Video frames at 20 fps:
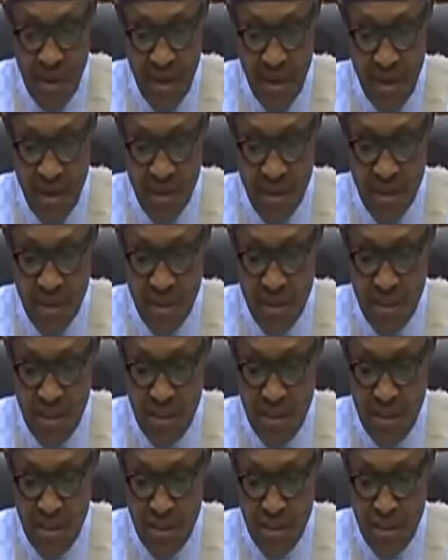A.
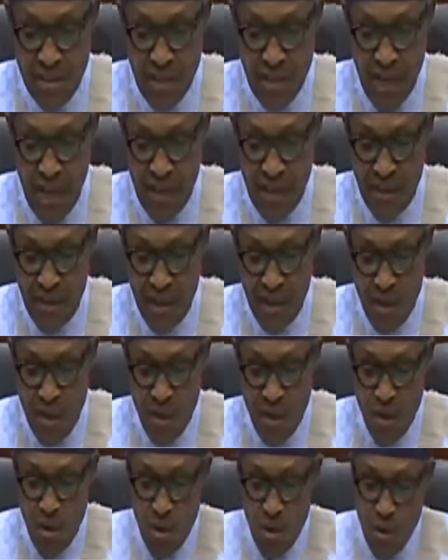Chad,
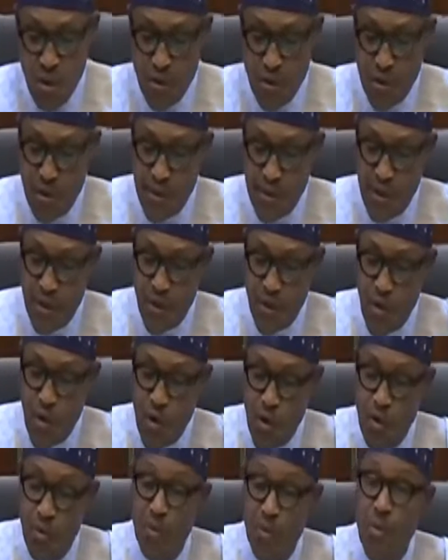which is an
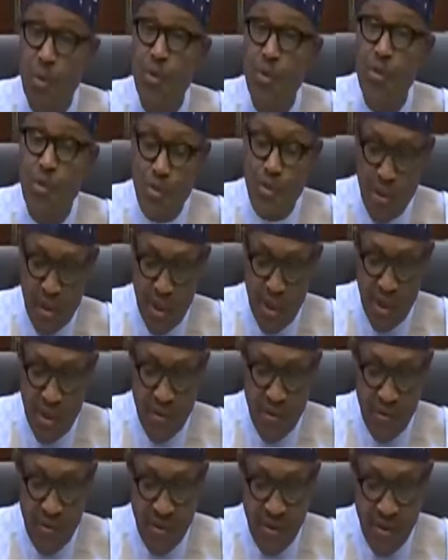oil-producing
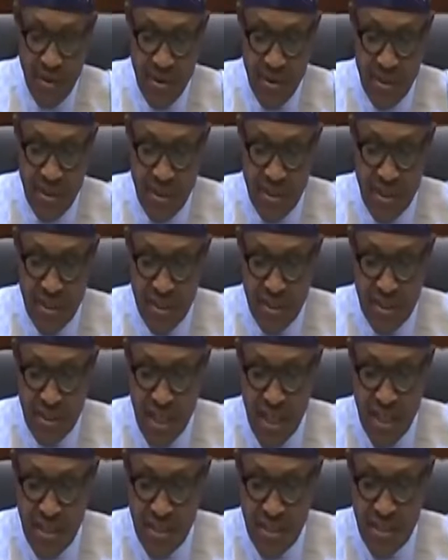country,
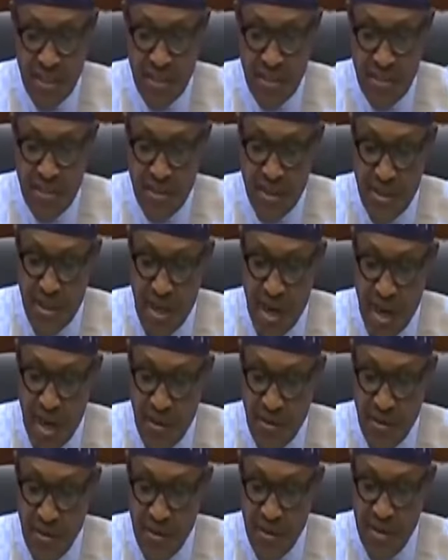charges
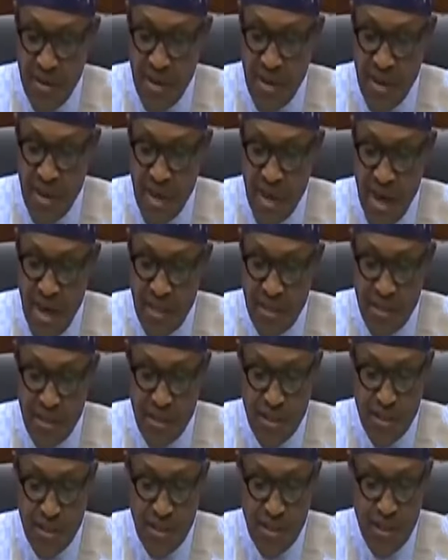
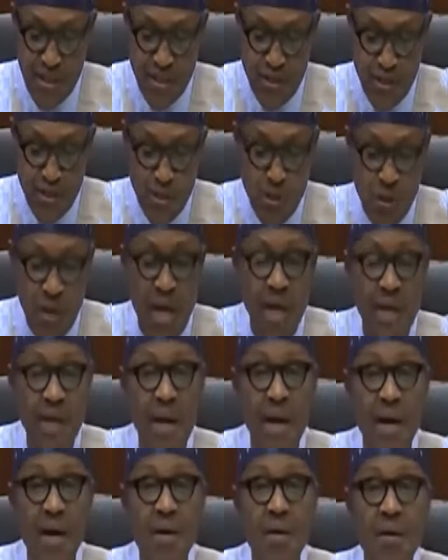362
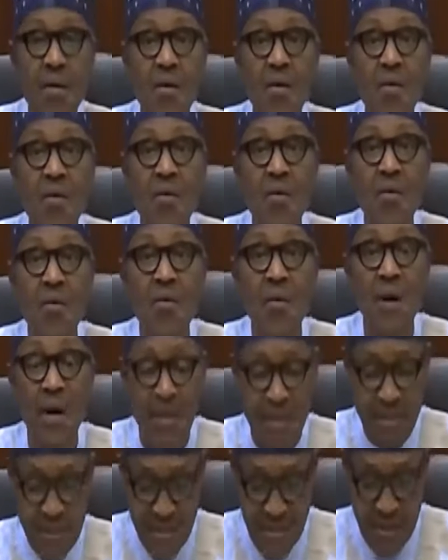naira
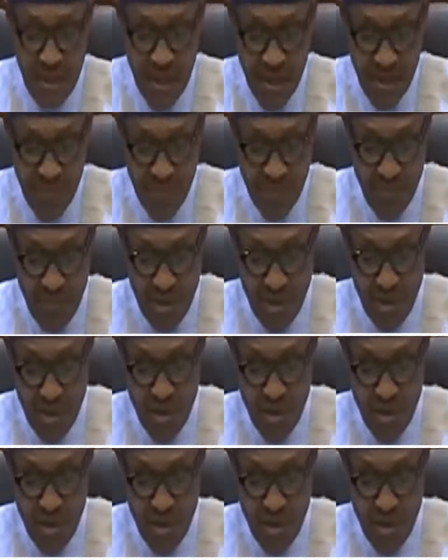per litre.